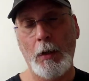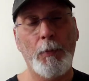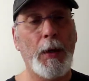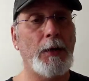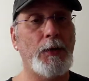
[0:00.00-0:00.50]

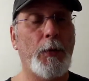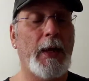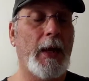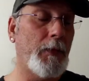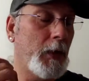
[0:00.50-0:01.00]
page that we
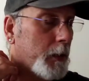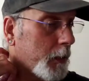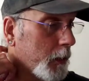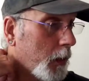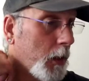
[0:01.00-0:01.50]
have
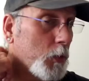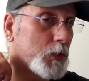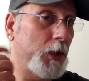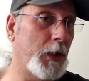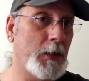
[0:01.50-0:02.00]
here
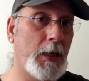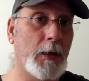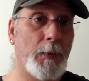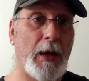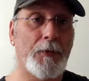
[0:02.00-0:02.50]
was going to take
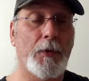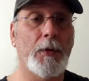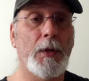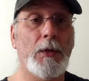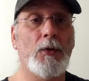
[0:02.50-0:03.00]
them after
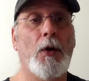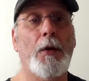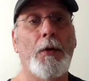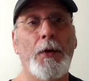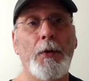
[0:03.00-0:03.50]
they
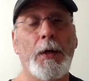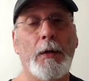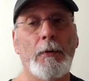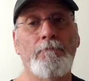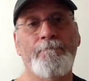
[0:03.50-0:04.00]
started the new
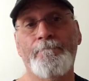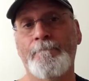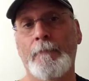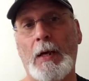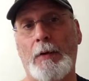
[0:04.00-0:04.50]
year.
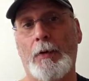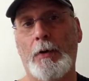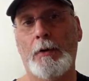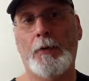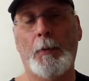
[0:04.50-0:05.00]
Haven't
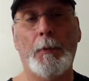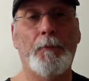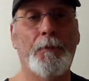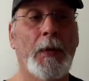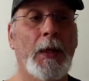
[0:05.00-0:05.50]
heard from them.
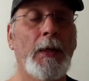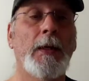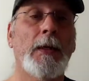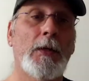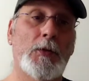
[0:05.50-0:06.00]

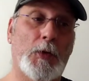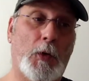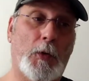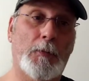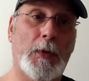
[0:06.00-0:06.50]

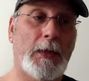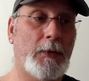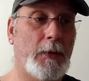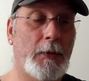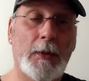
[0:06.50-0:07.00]
So I
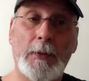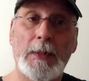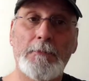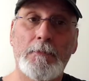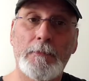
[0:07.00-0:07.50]
said, you know
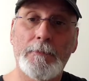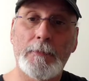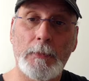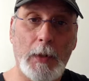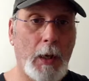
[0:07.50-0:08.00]
what?
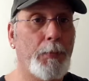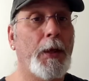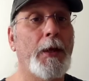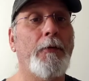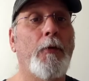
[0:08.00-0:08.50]
I'll
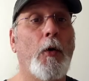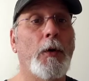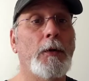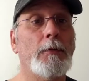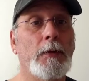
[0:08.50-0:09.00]
play it
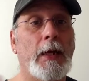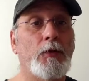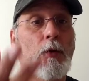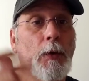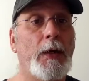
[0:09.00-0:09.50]
forward.
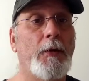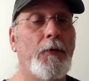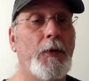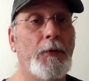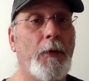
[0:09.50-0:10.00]
That's what we in the
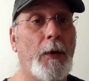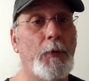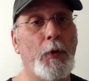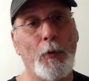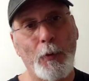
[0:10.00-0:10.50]
Fishfam
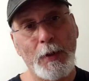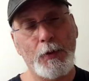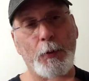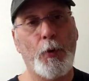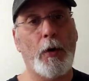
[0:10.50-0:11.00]
do. We
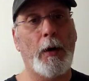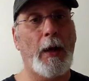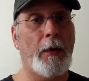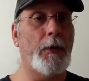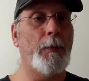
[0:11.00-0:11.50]
support
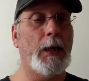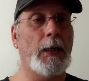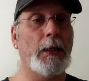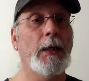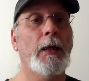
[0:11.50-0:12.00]
everybody.